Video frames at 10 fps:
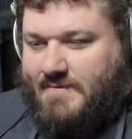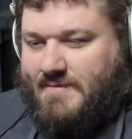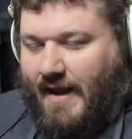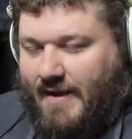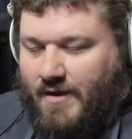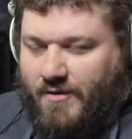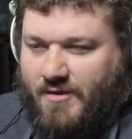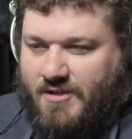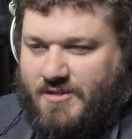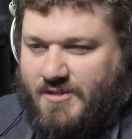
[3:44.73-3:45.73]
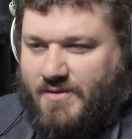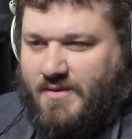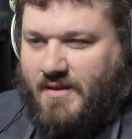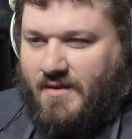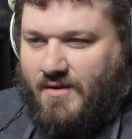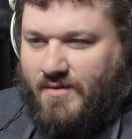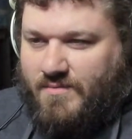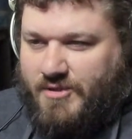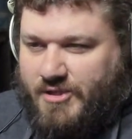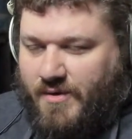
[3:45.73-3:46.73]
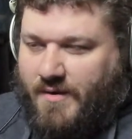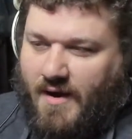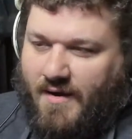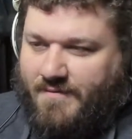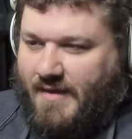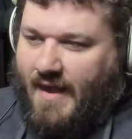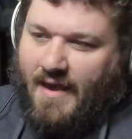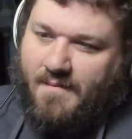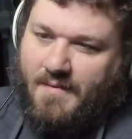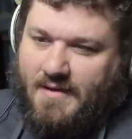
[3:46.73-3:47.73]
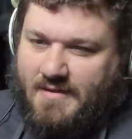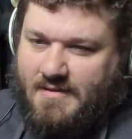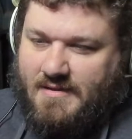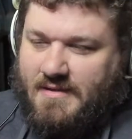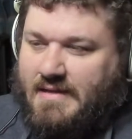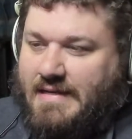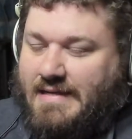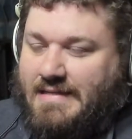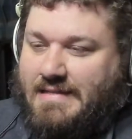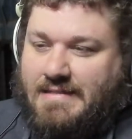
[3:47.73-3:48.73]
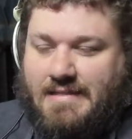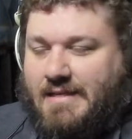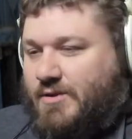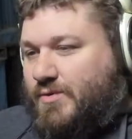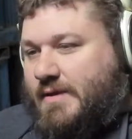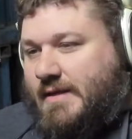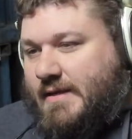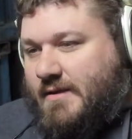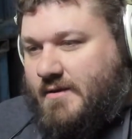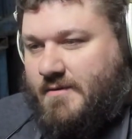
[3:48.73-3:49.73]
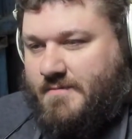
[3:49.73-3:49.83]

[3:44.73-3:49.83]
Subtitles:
I know they're just doing the little showing off the ambient scenery here.